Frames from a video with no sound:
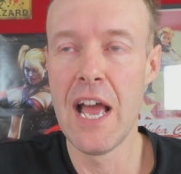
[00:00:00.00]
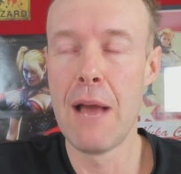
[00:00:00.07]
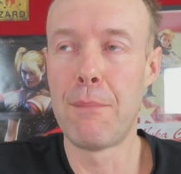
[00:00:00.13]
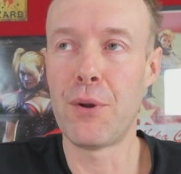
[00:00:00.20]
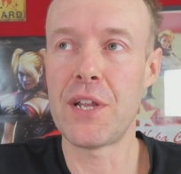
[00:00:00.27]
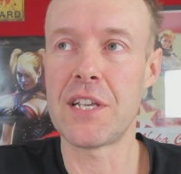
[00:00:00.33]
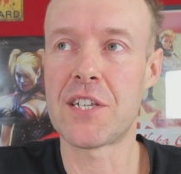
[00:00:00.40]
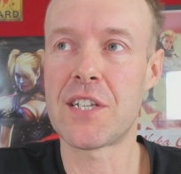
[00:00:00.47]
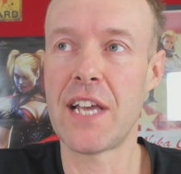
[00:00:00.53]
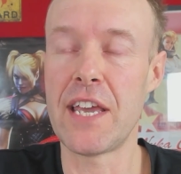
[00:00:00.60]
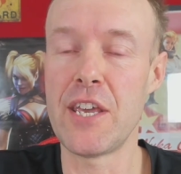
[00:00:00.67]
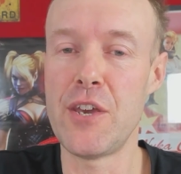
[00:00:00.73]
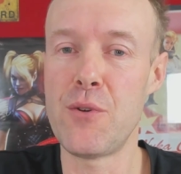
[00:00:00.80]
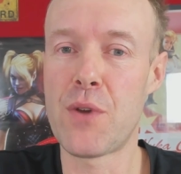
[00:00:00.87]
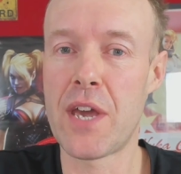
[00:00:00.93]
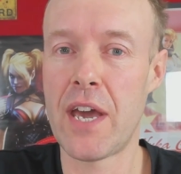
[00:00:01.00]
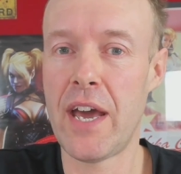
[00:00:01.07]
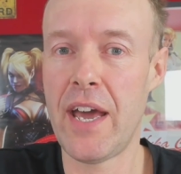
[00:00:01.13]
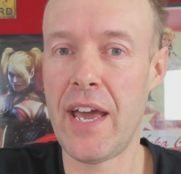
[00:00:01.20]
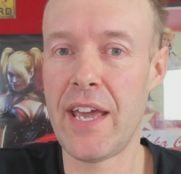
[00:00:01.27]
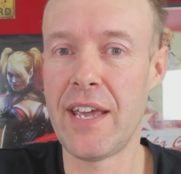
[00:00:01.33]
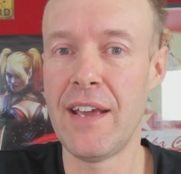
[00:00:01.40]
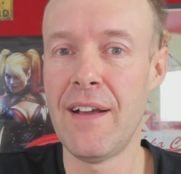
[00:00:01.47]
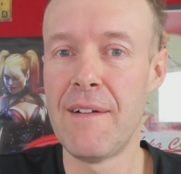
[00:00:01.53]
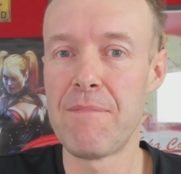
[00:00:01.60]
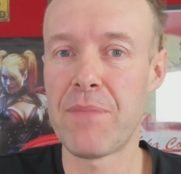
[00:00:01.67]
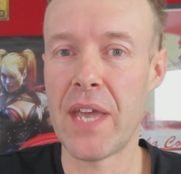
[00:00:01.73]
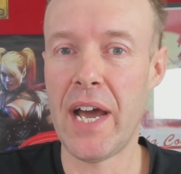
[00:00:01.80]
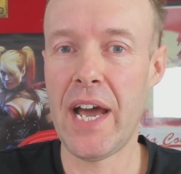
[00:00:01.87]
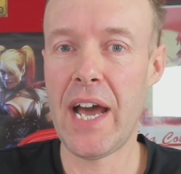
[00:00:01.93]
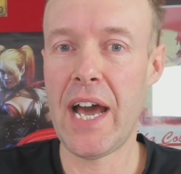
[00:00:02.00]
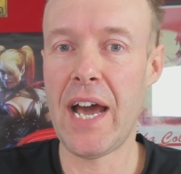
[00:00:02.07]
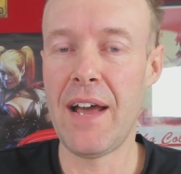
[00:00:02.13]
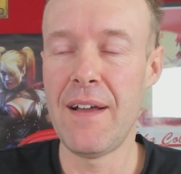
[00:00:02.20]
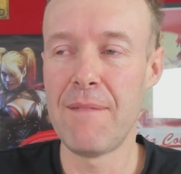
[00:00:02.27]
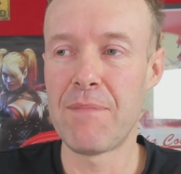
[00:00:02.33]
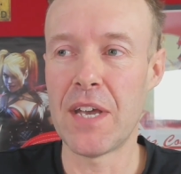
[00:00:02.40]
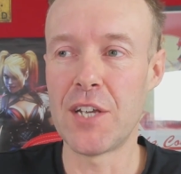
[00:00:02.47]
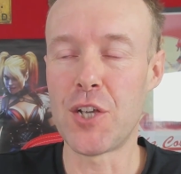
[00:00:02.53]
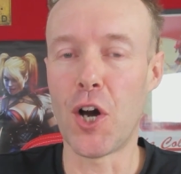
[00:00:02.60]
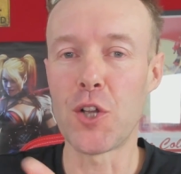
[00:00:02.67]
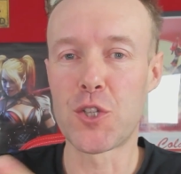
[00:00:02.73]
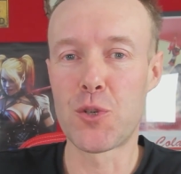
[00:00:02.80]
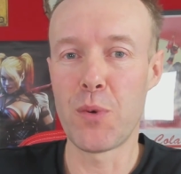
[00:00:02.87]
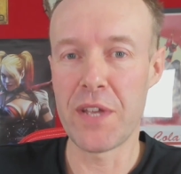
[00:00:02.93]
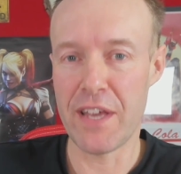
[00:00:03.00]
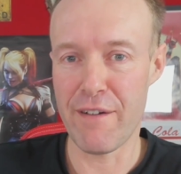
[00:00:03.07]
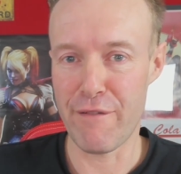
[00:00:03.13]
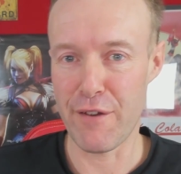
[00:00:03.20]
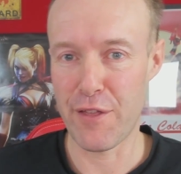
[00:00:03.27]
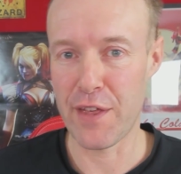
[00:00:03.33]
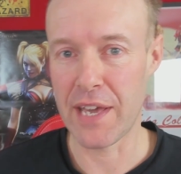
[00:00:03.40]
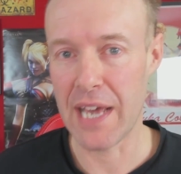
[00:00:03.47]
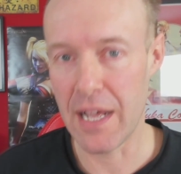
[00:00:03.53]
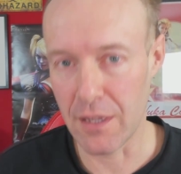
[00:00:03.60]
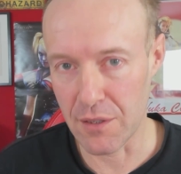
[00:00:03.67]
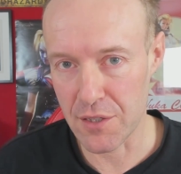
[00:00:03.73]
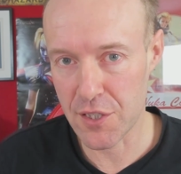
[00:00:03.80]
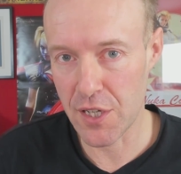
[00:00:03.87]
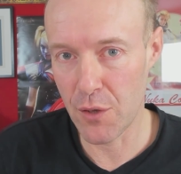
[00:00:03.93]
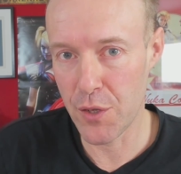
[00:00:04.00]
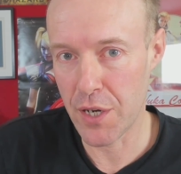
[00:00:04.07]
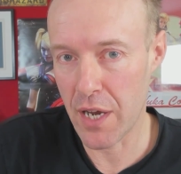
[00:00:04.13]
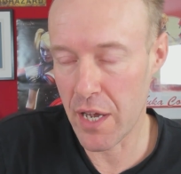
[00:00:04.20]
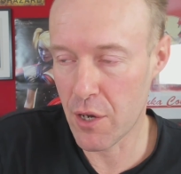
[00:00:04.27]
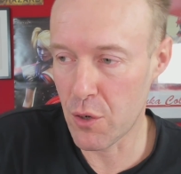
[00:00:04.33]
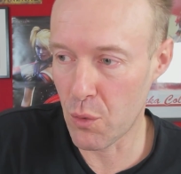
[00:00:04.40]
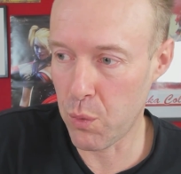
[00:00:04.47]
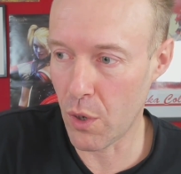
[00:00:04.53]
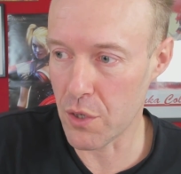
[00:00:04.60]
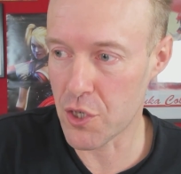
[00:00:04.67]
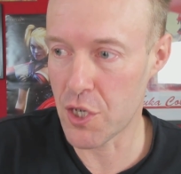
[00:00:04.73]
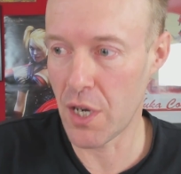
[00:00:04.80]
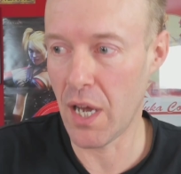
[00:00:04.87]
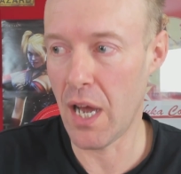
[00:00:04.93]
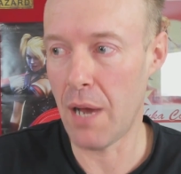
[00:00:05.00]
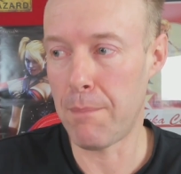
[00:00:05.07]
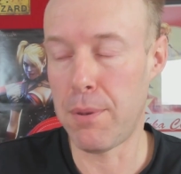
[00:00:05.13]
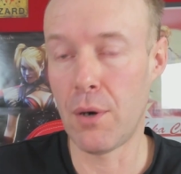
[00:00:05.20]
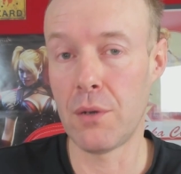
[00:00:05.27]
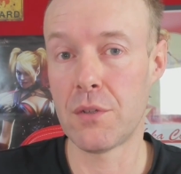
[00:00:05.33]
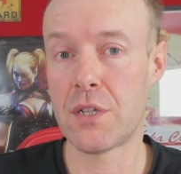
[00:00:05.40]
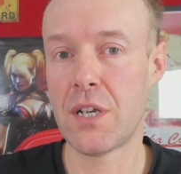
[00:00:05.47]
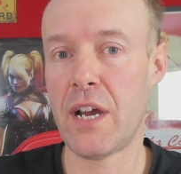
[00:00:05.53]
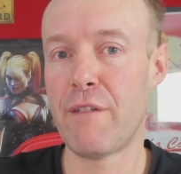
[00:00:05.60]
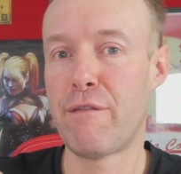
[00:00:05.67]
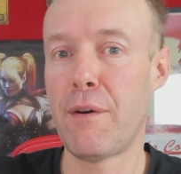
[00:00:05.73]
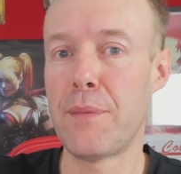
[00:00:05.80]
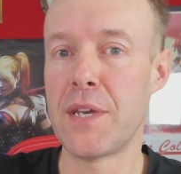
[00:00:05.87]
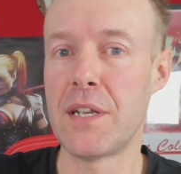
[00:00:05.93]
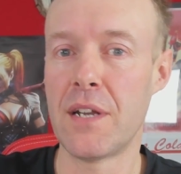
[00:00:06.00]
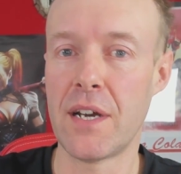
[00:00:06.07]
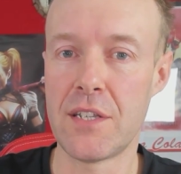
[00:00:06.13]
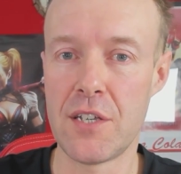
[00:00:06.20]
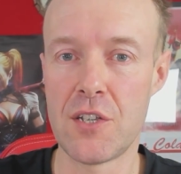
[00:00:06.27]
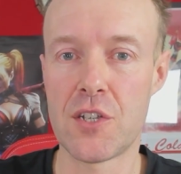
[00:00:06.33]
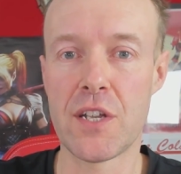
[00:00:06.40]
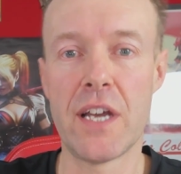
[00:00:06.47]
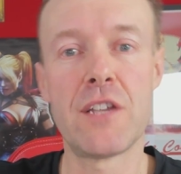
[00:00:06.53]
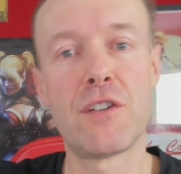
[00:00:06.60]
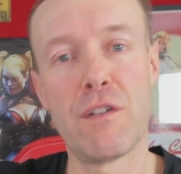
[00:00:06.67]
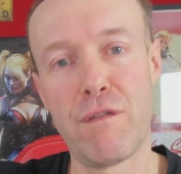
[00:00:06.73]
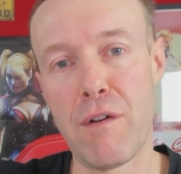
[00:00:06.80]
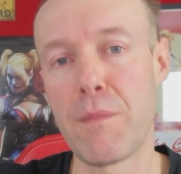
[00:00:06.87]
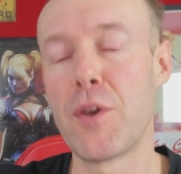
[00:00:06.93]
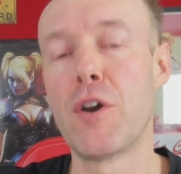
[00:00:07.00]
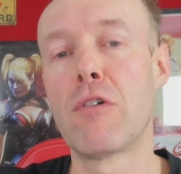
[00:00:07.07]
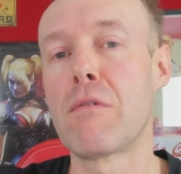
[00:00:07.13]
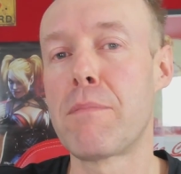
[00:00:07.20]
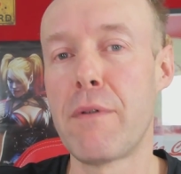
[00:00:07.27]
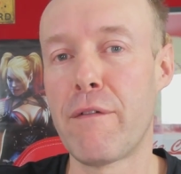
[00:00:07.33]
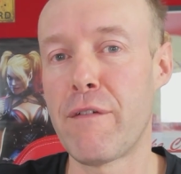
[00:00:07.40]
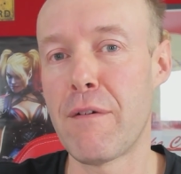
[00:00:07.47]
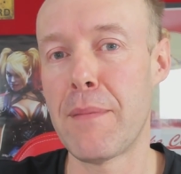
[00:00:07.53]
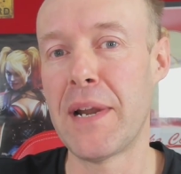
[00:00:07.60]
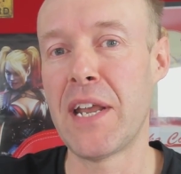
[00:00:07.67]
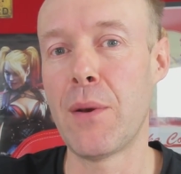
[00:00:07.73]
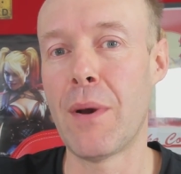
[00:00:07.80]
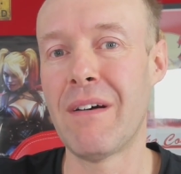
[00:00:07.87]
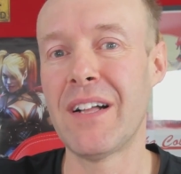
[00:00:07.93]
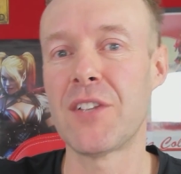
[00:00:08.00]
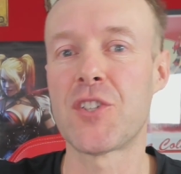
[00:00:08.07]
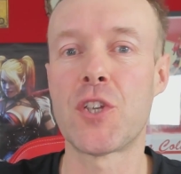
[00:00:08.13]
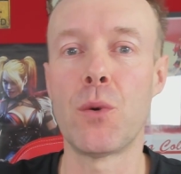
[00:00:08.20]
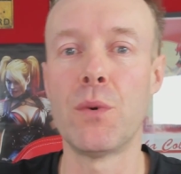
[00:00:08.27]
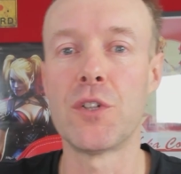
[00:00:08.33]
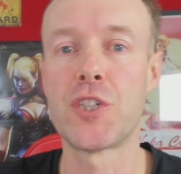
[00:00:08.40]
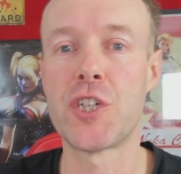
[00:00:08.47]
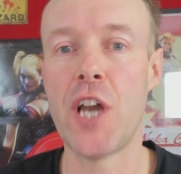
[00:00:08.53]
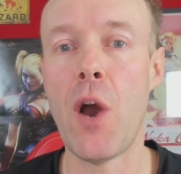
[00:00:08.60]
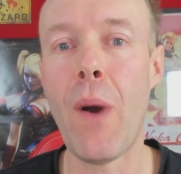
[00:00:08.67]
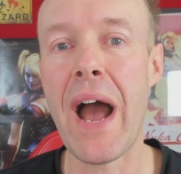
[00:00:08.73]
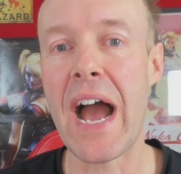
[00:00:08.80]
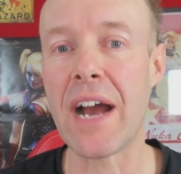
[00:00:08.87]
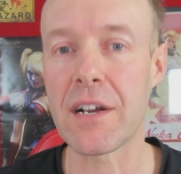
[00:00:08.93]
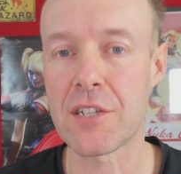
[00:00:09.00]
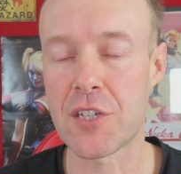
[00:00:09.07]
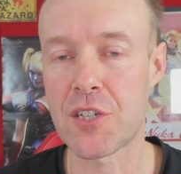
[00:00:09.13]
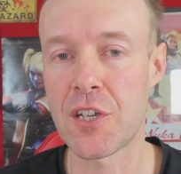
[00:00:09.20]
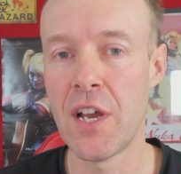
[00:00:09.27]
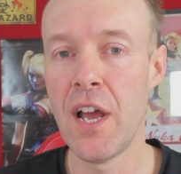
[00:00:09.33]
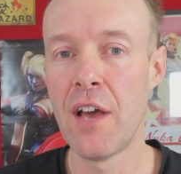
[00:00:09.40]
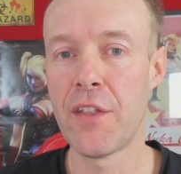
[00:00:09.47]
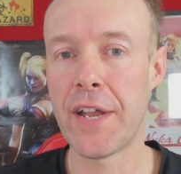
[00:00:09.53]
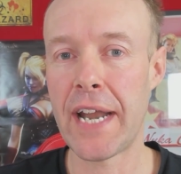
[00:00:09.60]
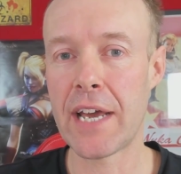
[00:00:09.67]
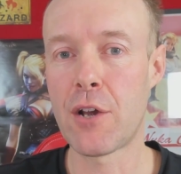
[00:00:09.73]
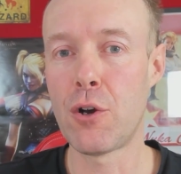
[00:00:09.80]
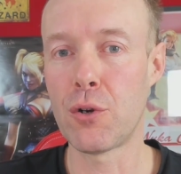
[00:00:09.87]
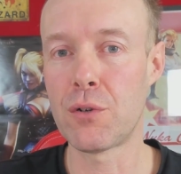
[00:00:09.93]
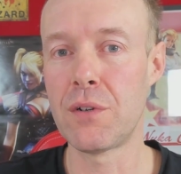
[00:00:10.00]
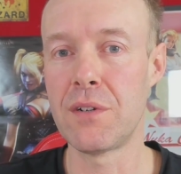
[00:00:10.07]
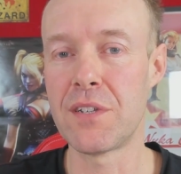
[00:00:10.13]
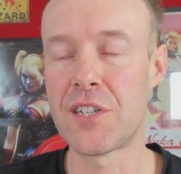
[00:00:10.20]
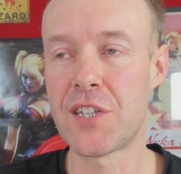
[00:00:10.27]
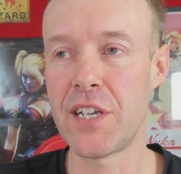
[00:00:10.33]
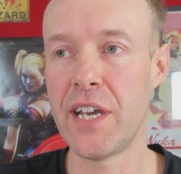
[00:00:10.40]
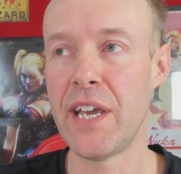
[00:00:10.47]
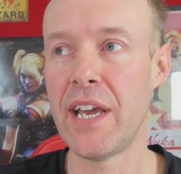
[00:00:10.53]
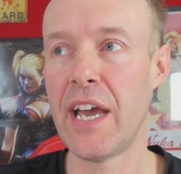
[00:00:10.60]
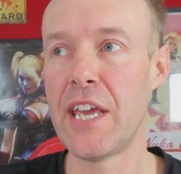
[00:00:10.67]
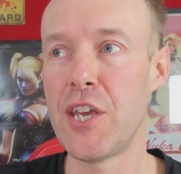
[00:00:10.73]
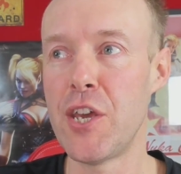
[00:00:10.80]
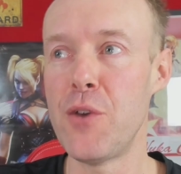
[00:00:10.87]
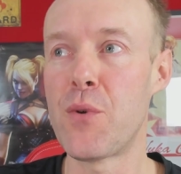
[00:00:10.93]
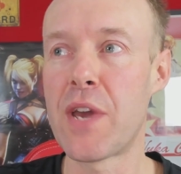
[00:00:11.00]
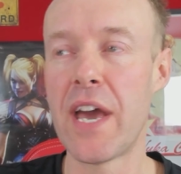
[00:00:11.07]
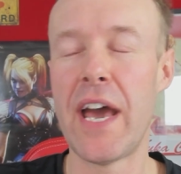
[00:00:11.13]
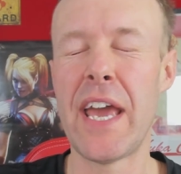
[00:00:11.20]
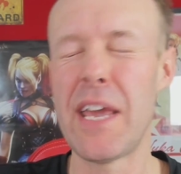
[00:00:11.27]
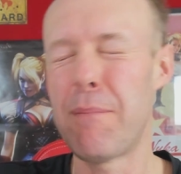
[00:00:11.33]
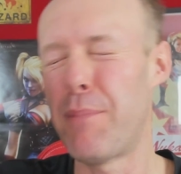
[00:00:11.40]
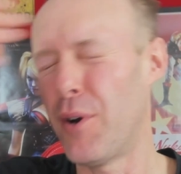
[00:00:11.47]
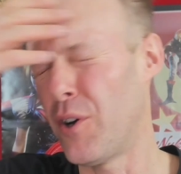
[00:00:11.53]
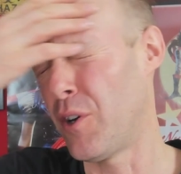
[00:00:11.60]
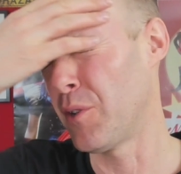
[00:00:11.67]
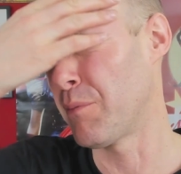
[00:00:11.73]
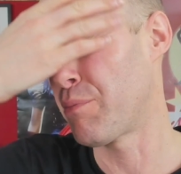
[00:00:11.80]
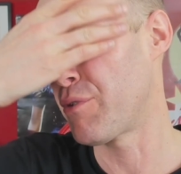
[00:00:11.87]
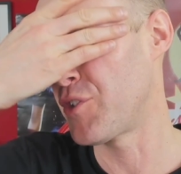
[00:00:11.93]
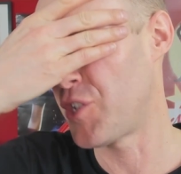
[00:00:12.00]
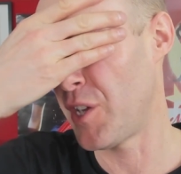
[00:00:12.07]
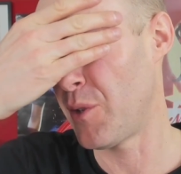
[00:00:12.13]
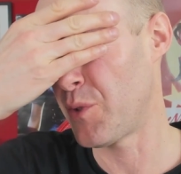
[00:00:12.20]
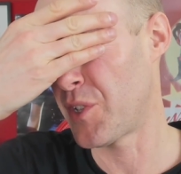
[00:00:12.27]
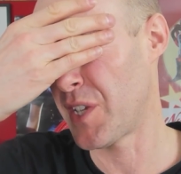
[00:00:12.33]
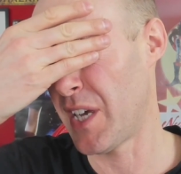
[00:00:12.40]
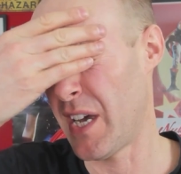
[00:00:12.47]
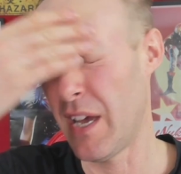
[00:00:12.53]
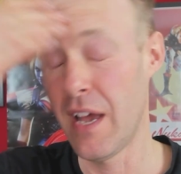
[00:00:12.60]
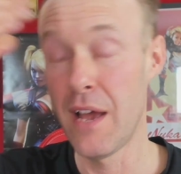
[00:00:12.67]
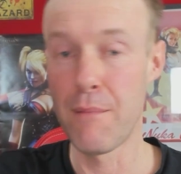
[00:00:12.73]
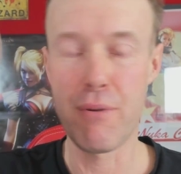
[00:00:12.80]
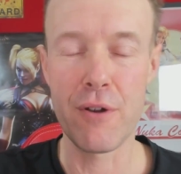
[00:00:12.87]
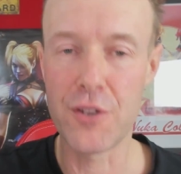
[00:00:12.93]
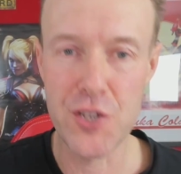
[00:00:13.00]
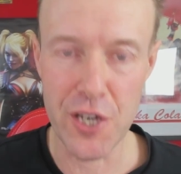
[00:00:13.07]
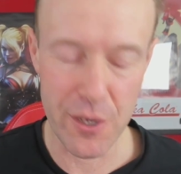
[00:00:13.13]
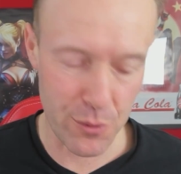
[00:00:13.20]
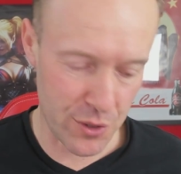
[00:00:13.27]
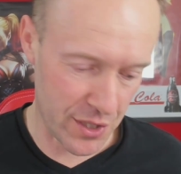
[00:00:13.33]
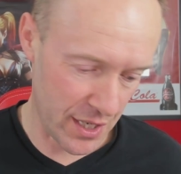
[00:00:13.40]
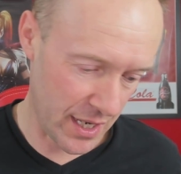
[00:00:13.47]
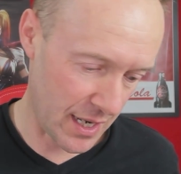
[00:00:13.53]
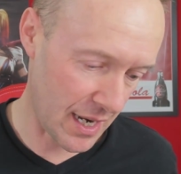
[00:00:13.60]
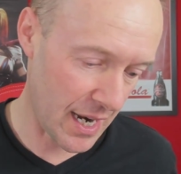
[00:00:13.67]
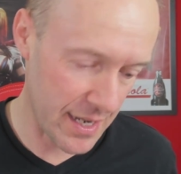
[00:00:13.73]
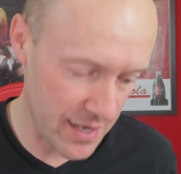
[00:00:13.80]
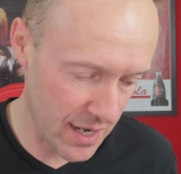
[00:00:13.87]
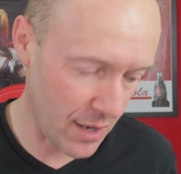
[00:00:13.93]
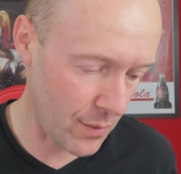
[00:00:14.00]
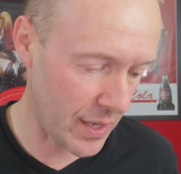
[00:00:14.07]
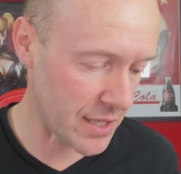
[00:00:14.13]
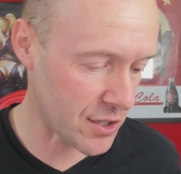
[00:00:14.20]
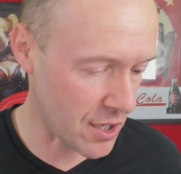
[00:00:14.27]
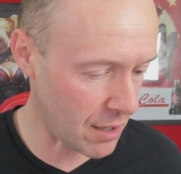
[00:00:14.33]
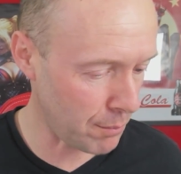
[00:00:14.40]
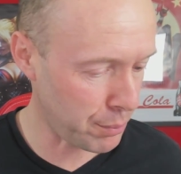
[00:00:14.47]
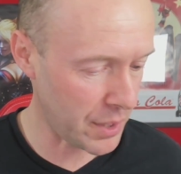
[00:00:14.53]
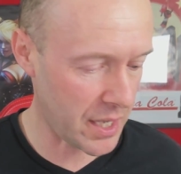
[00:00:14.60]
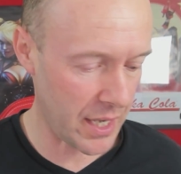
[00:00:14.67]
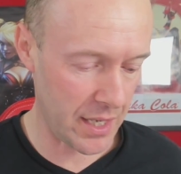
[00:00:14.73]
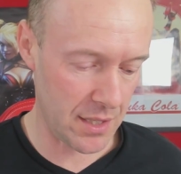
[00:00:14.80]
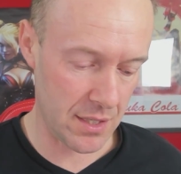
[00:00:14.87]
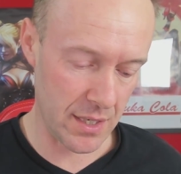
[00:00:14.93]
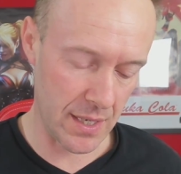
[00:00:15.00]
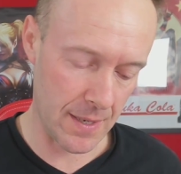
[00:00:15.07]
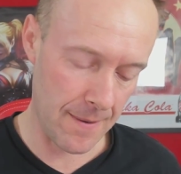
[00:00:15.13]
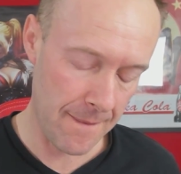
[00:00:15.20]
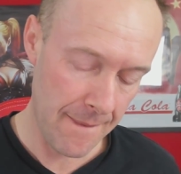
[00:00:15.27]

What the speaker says: but it's set UK at odds with everything else, so that I could watch a porn site from the United States or from Europe or from anywhere else that will show acts that I couldn't see a UK porn producer producing. I know, it's complicated.